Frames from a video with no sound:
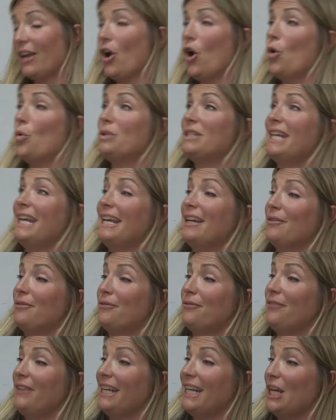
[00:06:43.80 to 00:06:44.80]
oh, take a
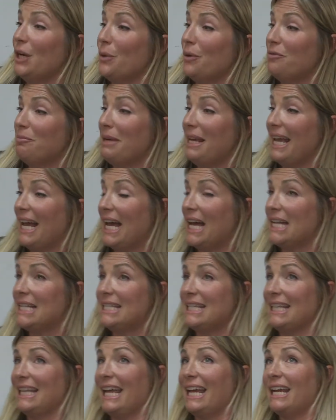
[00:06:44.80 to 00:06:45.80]
video of me,
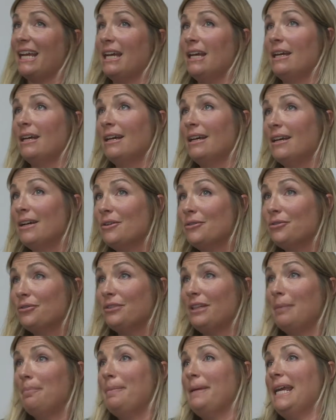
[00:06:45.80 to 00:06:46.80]
guys, and
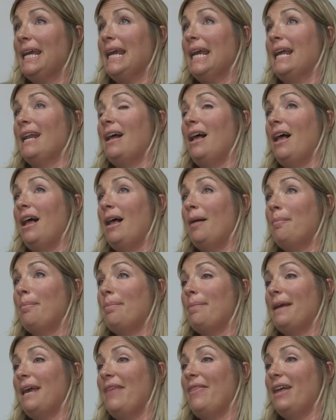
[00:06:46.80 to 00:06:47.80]
flipping it
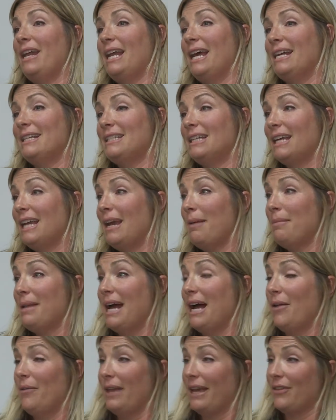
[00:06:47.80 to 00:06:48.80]
up, and then as it came
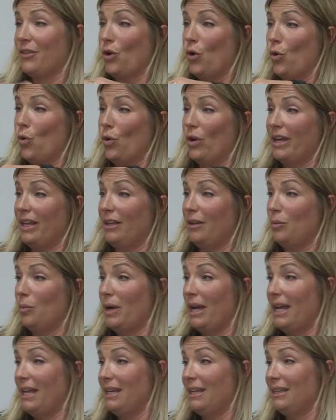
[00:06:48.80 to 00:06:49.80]
down, the oil
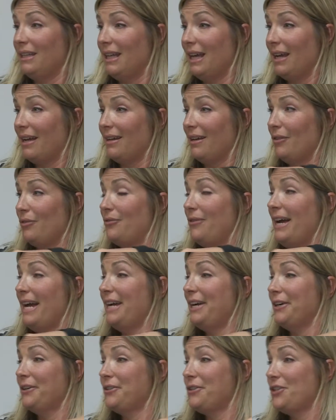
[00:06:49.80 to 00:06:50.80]
went and a
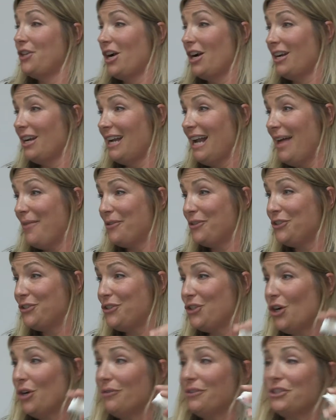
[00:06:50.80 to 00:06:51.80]
fire started on the
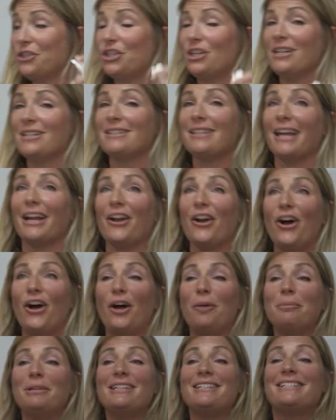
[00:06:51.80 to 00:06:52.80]
stove, and she just
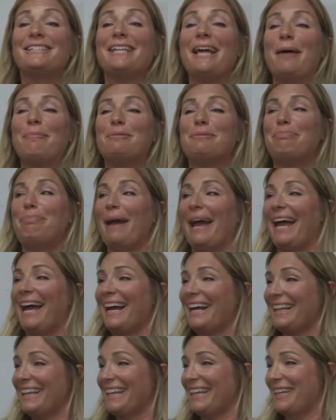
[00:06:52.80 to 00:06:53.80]
calmly steps
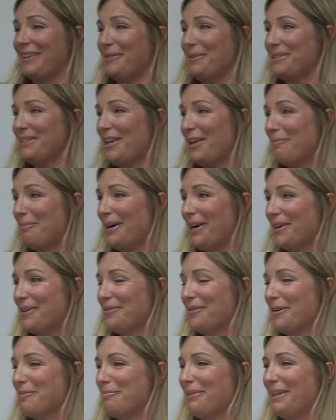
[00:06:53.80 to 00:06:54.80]
back like it was all part
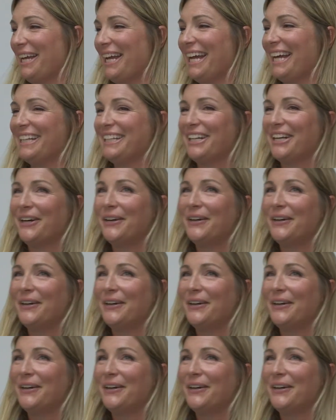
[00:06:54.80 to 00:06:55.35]
of her plan,